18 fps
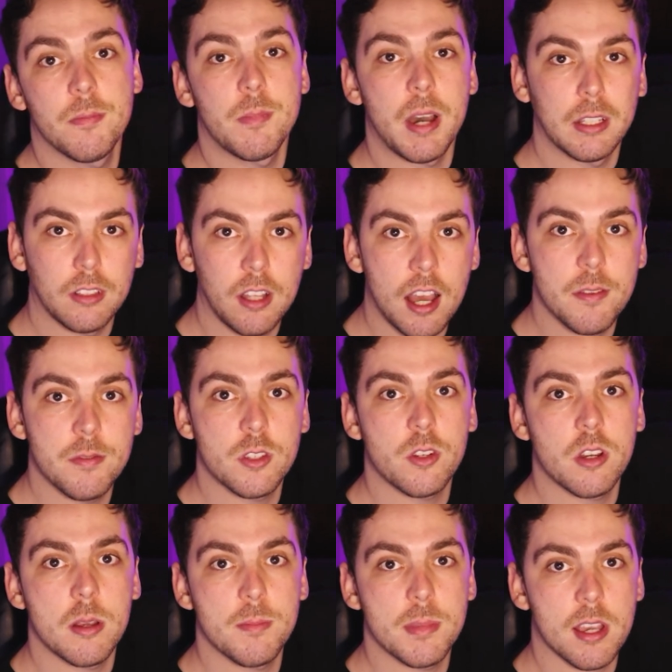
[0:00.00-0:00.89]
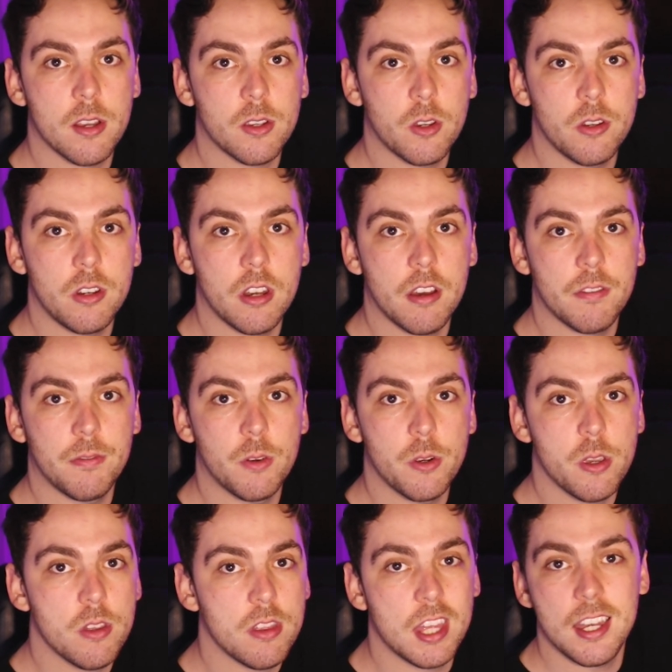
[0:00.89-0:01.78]
If my live streams aren't good enough
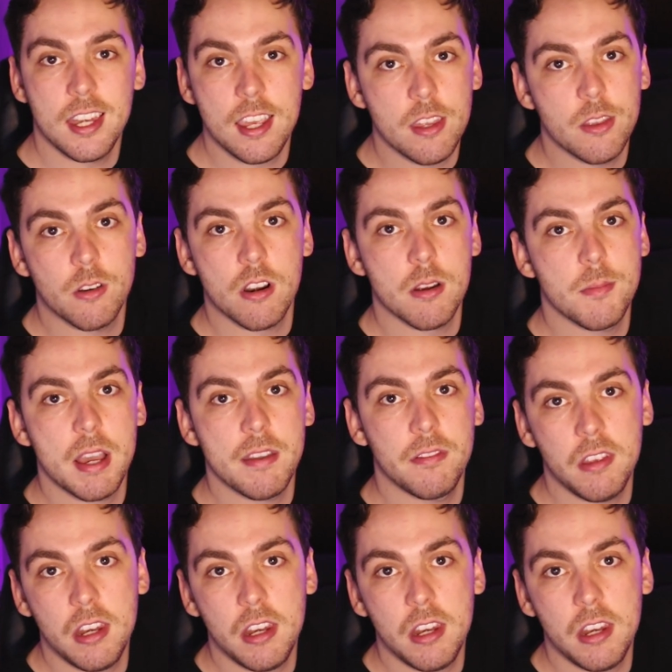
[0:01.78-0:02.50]
for you, then neither are my